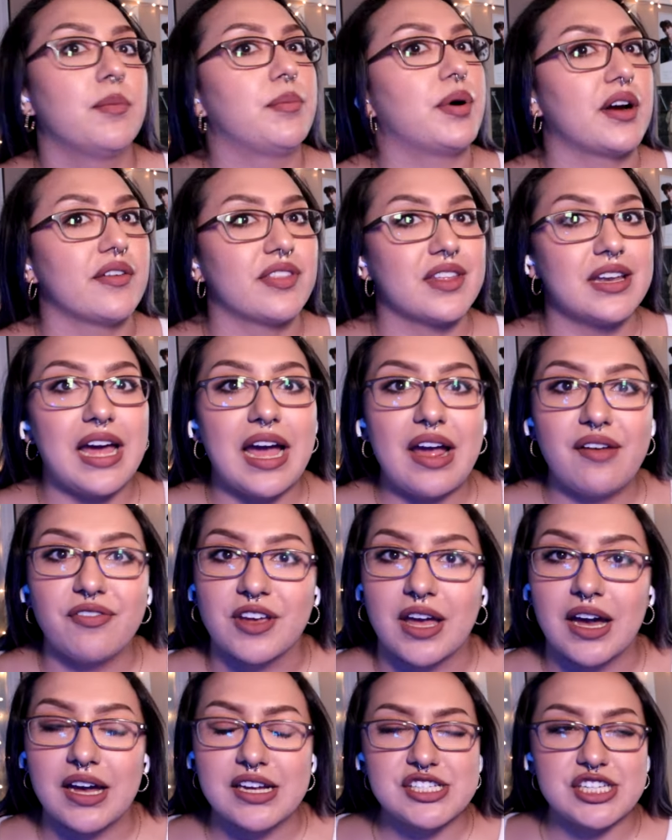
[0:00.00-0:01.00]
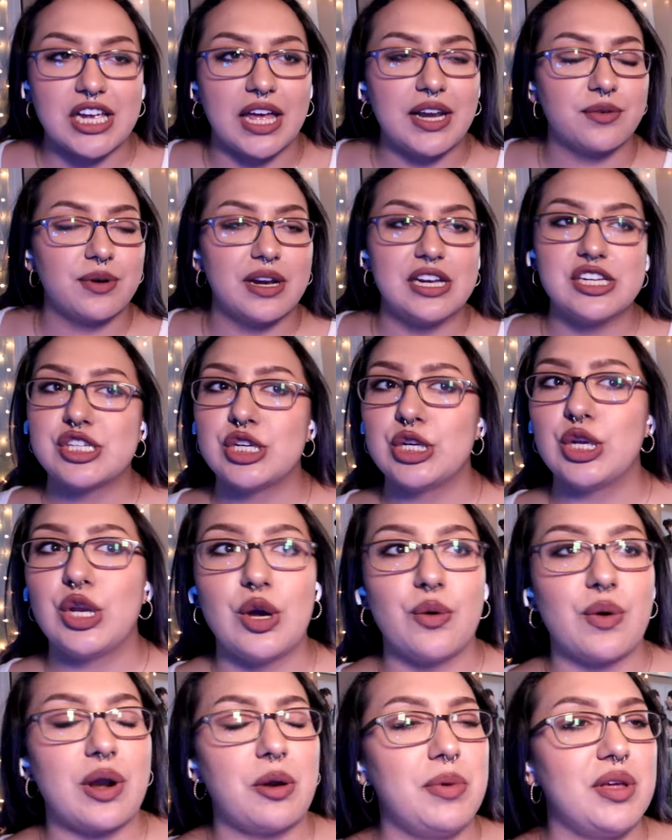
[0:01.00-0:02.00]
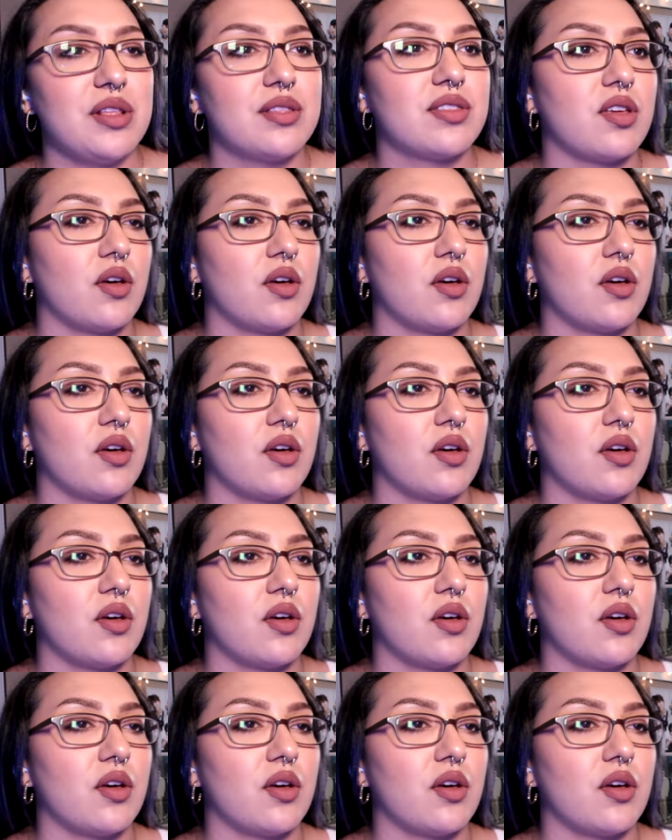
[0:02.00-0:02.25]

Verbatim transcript: part of the knife cut generation, you know what I mean?